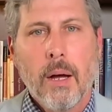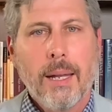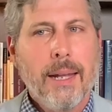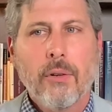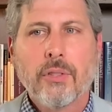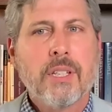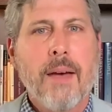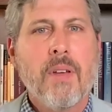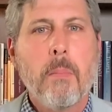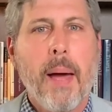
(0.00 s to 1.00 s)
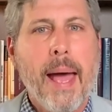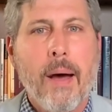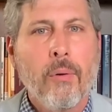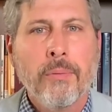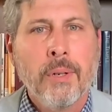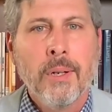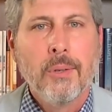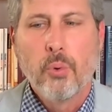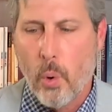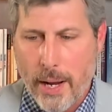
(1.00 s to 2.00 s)
a little 7-pound,
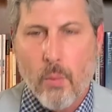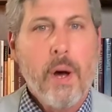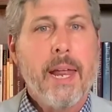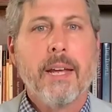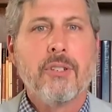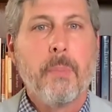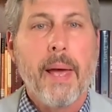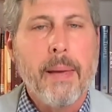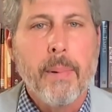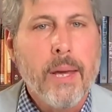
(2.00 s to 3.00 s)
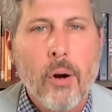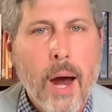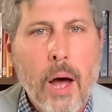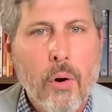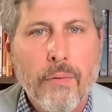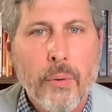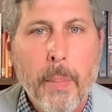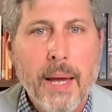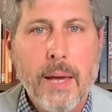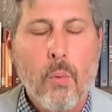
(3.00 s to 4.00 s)
21-inch baby, or however
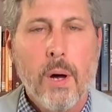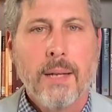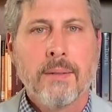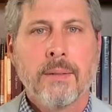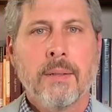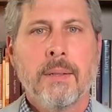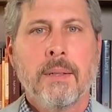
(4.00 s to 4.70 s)
big he was?